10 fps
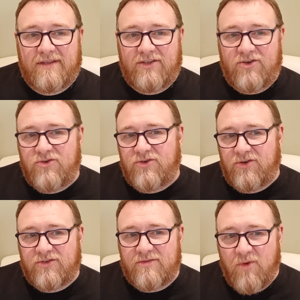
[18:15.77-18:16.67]
they do
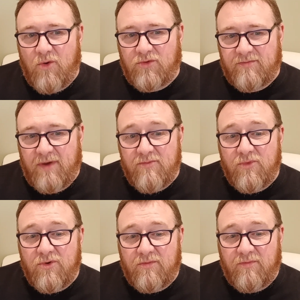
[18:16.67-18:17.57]
use the malts a bit
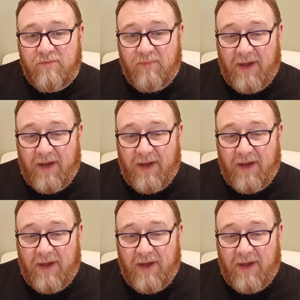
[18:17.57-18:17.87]
more,